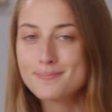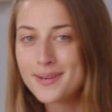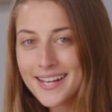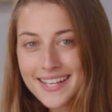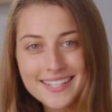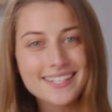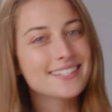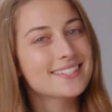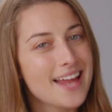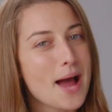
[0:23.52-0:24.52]
But
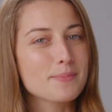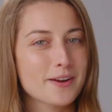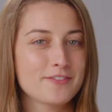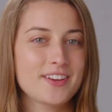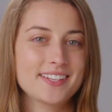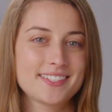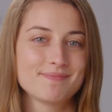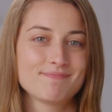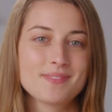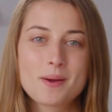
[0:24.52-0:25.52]
it's not perfect.
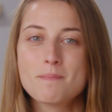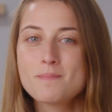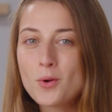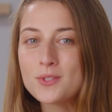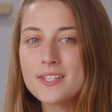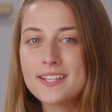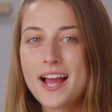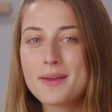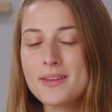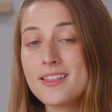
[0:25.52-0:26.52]
Most of the
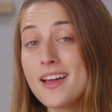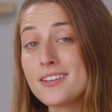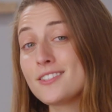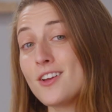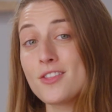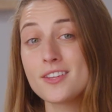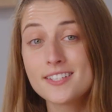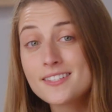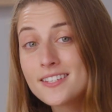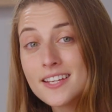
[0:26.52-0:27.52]
time, it lacks
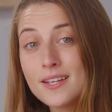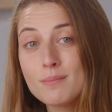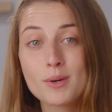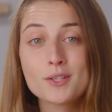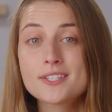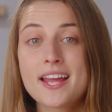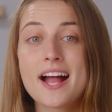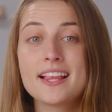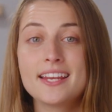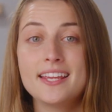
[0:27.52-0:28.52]
authenticity,
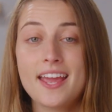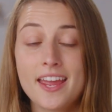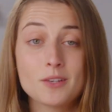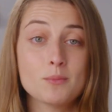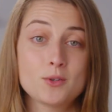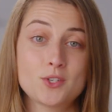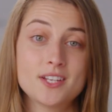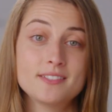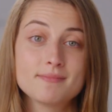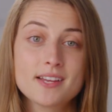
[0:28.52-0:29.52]
personality, and emotion.